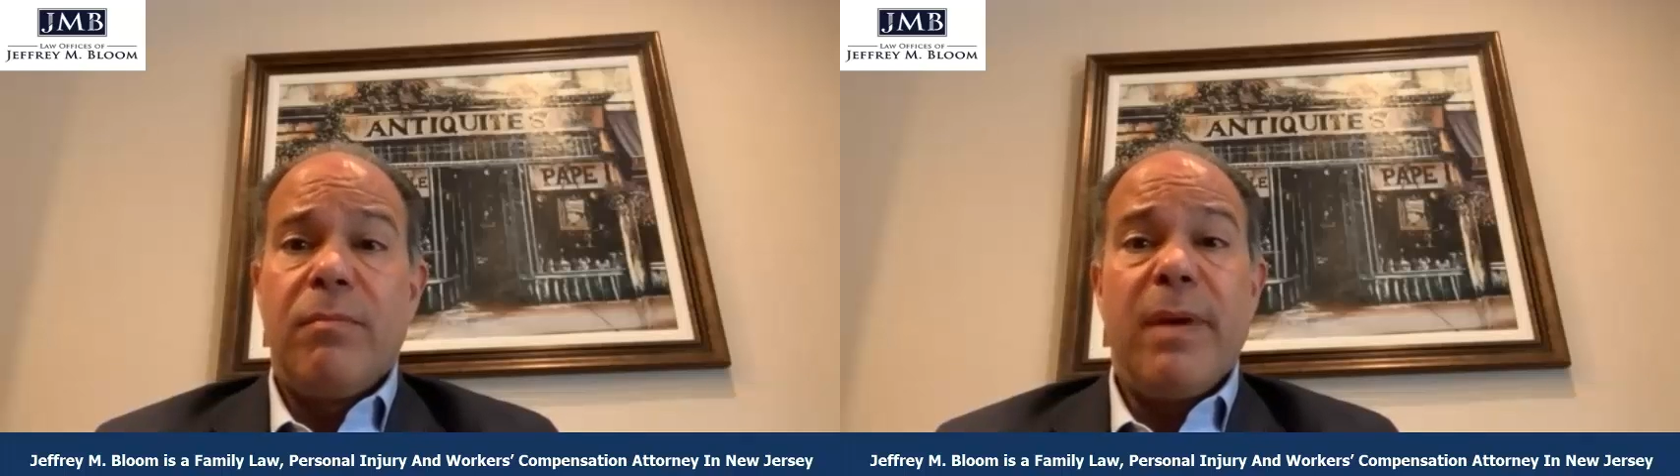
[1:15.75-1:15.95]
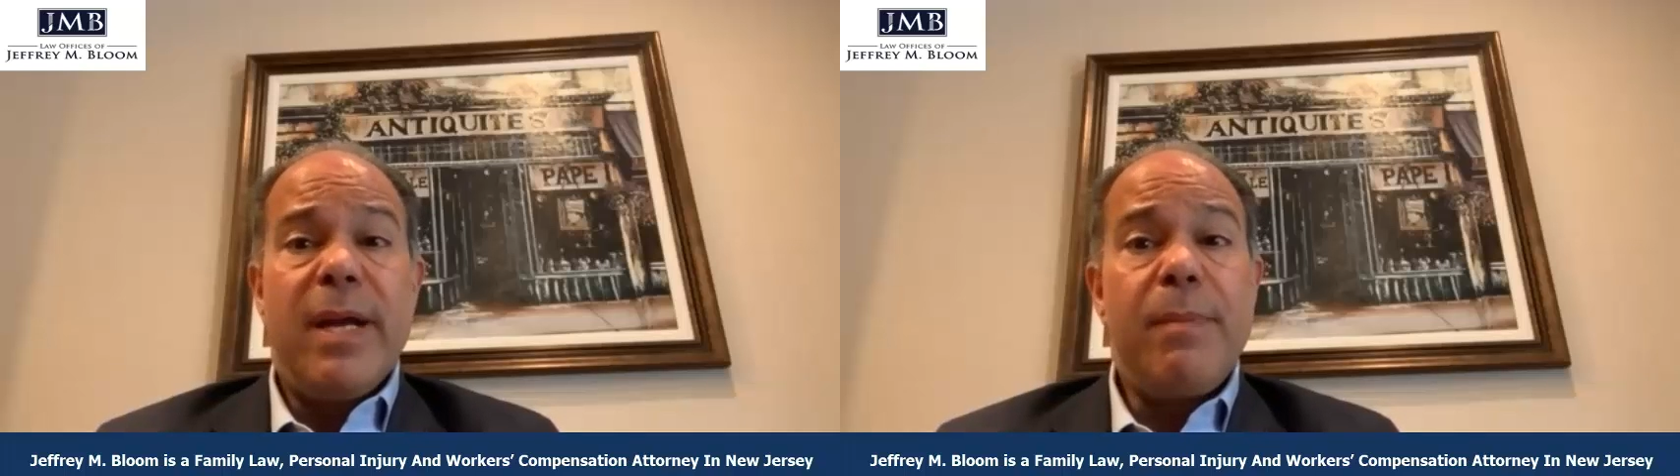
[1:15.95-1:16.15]

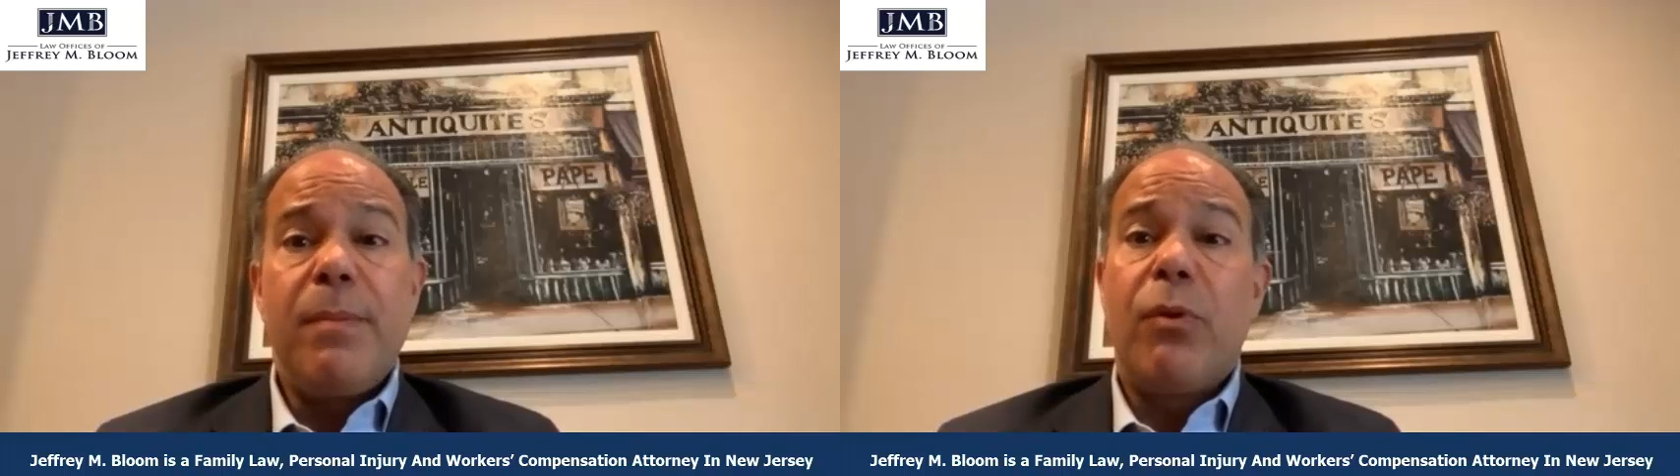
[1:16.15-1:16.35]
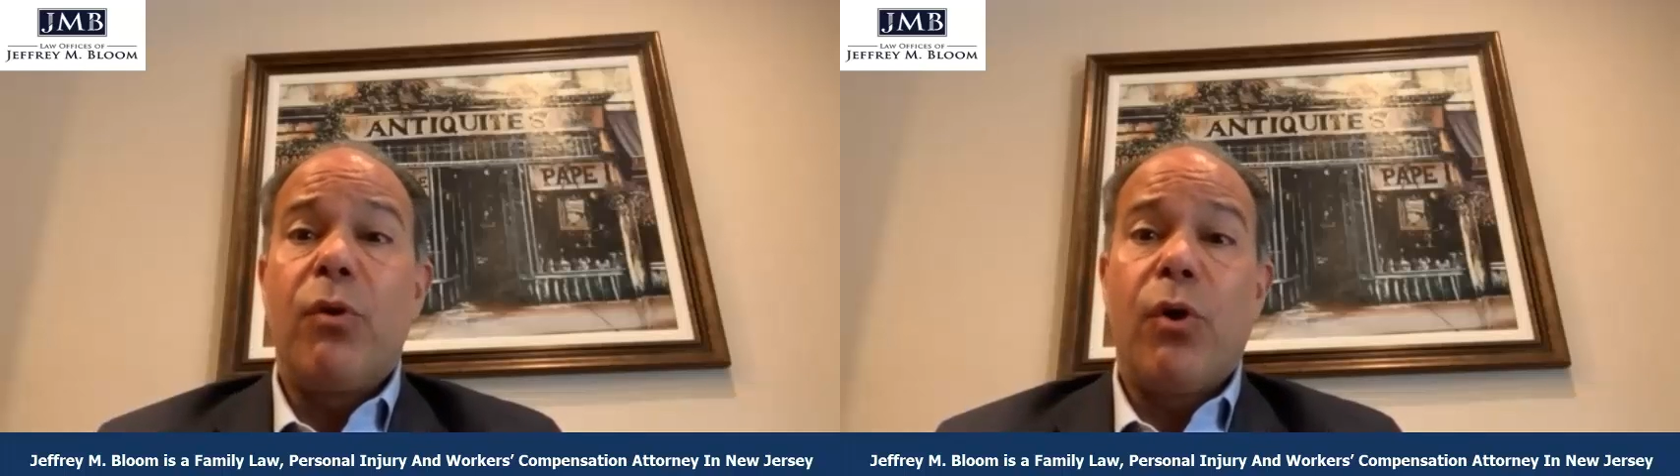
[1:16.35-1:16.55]
Many
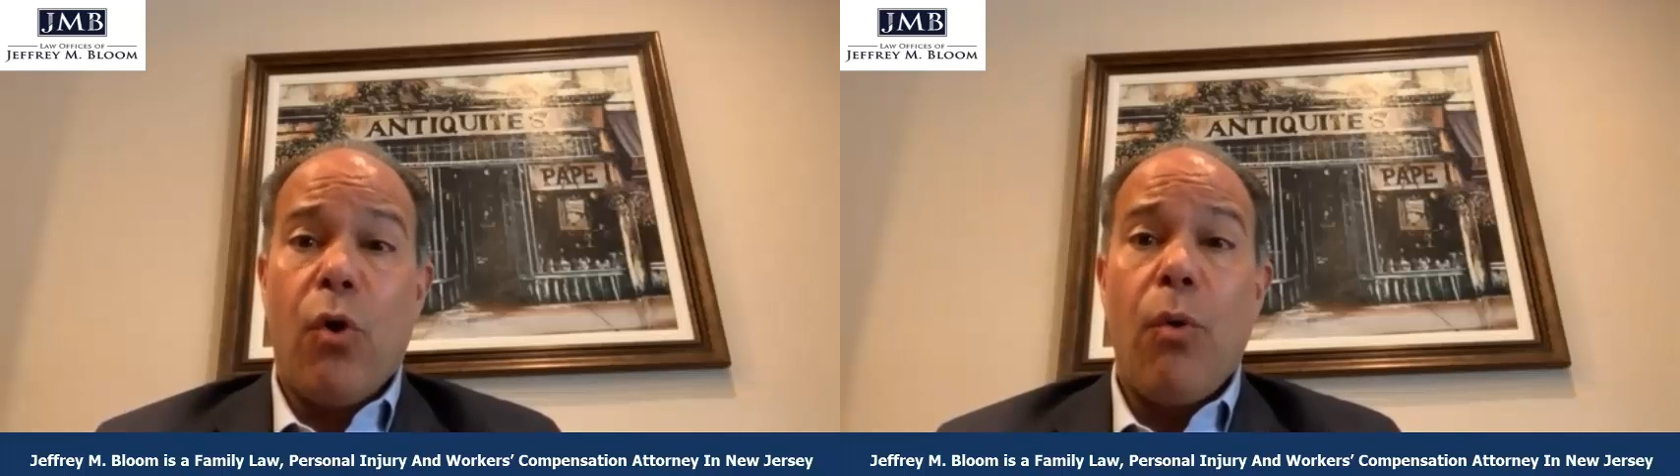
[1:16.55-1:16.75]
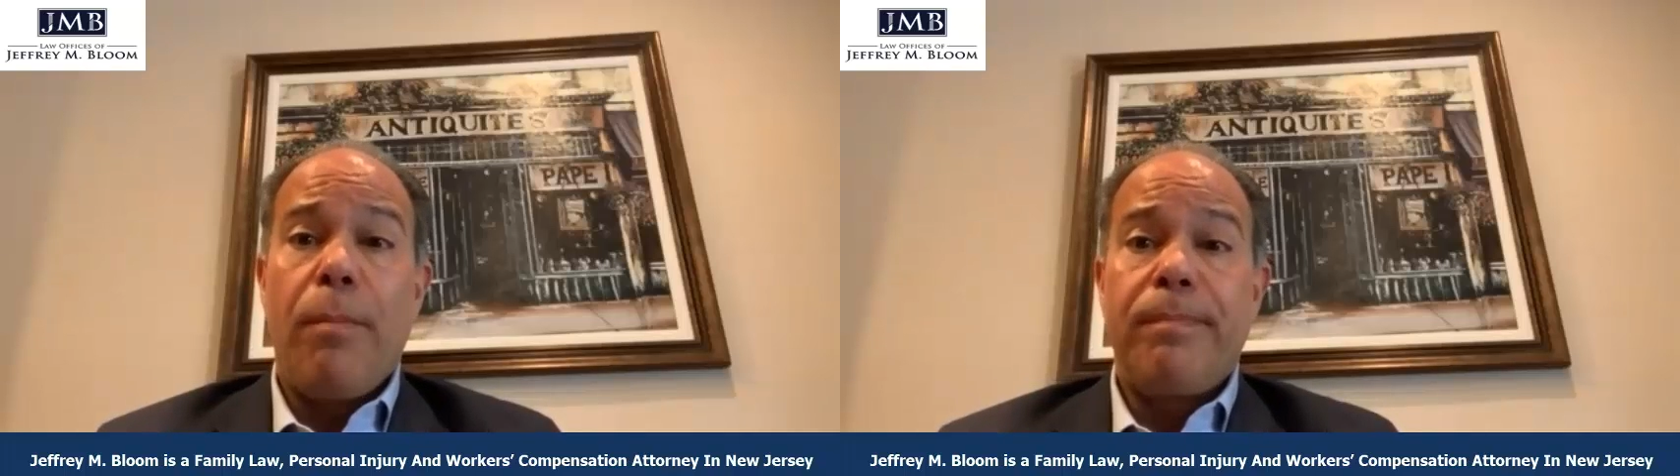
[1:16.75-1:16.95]
people are
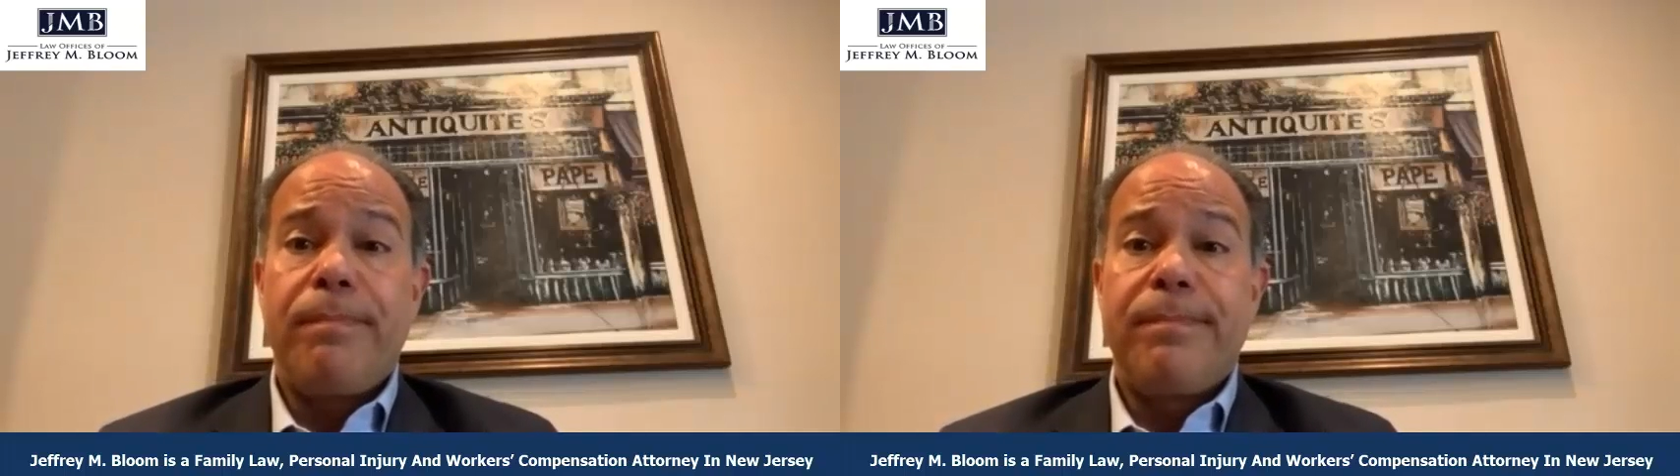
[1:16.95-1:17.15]
home